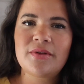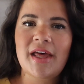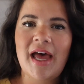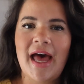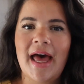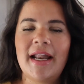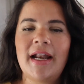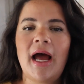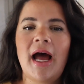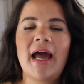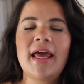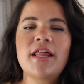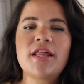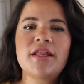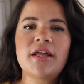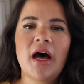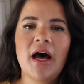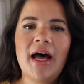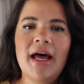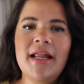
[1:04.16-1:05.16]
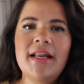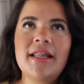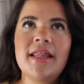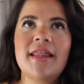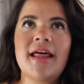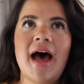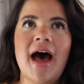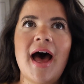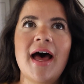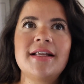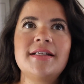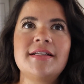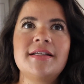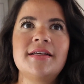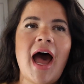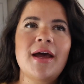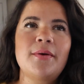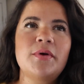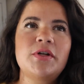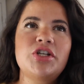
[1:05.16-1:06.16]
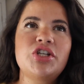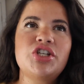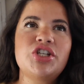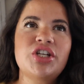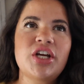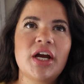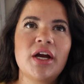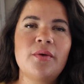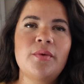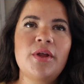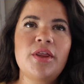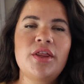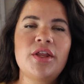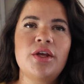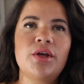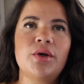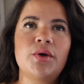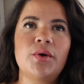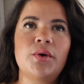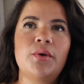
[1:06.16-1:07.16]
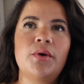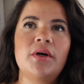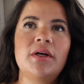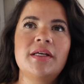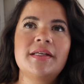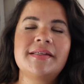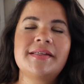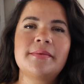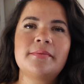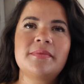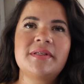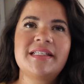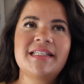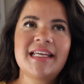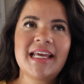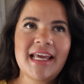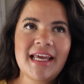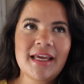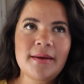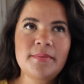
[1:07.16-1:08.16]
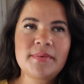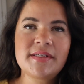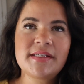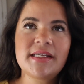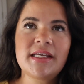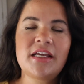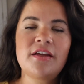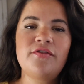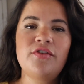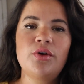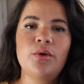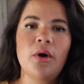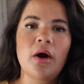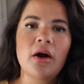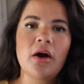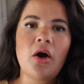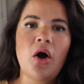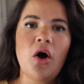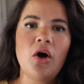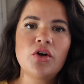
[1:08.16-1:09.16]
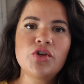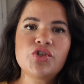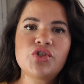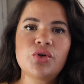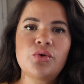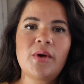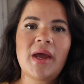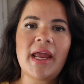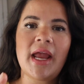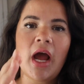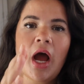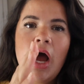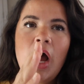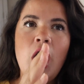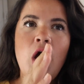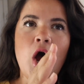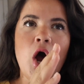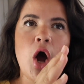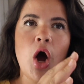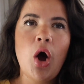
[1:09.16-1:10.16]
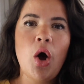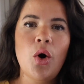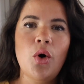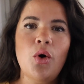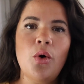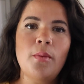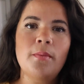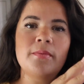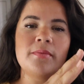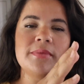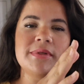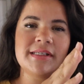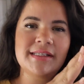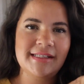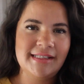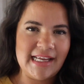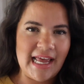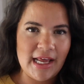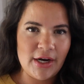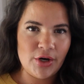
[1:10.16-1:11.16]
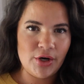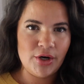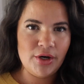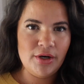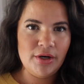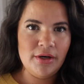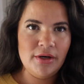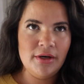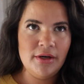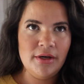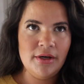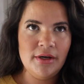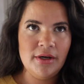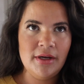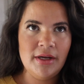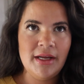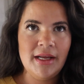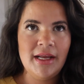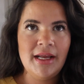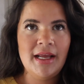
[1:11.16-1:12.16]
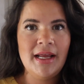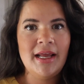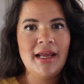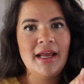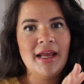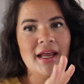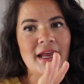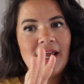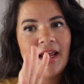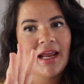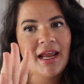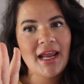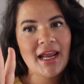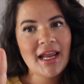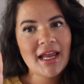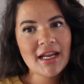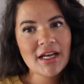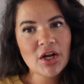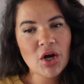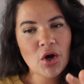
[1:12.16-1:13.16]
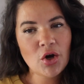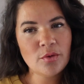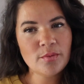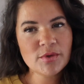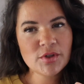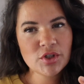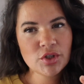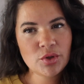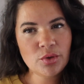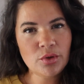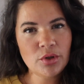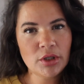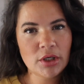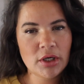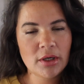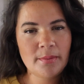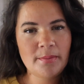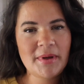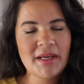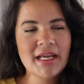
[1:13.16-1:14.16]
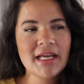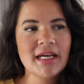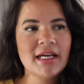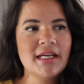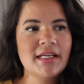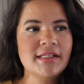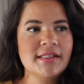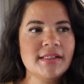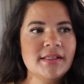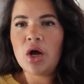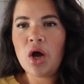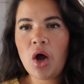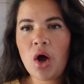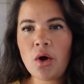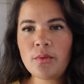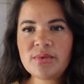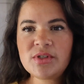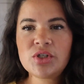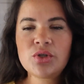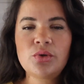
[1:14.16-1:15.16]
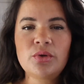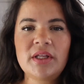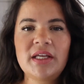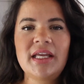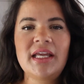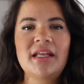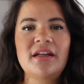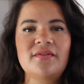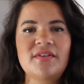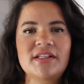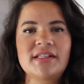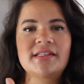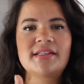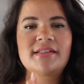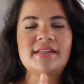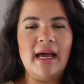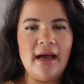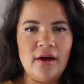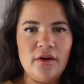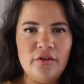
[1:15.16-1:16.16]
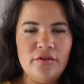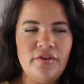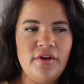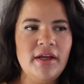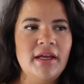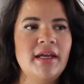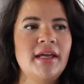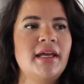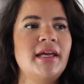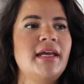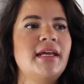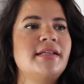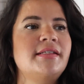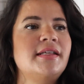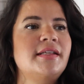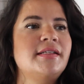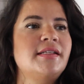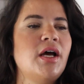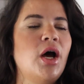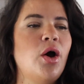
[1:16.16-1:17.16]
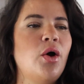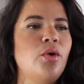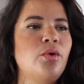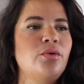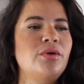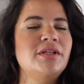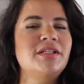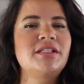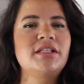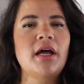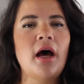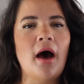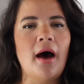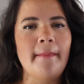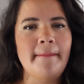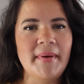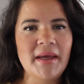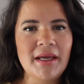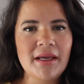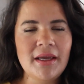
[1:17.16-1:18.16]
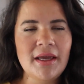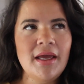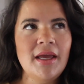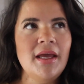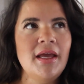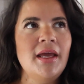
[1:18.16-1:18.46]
that, I thought that I would share with you some tips if you are also a homesteader and a homeschooler, because homeschooling in of itself is its own topic,